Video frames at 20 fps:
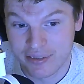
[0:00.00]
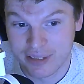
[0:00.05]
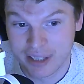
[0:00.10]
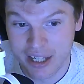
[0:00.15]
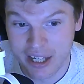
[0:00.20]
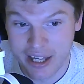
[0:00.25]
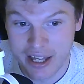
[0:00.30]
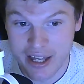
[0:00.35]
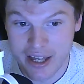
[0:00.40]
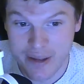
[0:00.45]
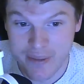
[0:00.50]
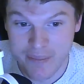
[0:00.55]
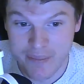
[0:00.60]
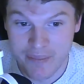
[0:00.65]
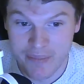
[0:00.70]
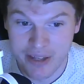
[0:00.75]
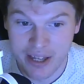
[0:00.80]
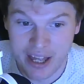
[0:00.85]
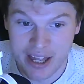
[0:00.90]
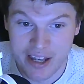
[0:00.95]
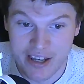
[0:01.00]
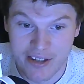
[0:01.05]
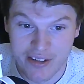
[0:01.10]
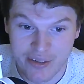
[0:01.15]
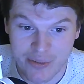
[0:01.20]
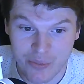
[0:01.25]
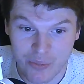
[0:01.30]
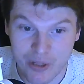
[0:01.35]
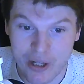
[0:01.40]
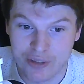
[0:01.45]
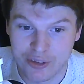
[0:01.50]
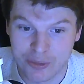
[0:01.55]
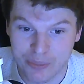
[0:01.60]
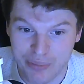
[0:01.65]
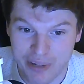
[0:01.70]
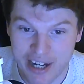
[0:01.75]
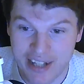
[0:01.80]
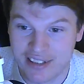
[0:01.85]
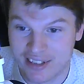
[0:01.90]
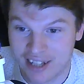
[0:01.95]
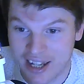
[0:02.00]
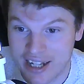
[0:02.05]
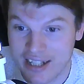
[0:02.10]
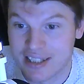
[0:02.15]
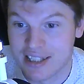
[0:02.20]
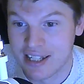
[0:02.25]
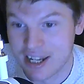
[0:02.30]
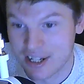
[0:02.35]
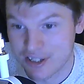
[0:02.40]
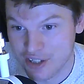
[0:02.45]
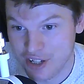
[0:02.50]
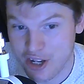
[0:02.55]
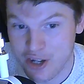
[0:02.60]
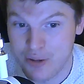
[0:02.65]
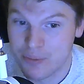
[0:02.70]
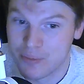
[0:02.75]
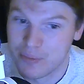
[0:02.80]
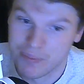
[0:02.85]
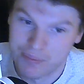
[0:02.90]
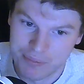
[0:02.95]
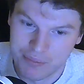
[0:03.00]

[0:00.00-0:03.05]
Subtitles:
and while some brands like Diageo,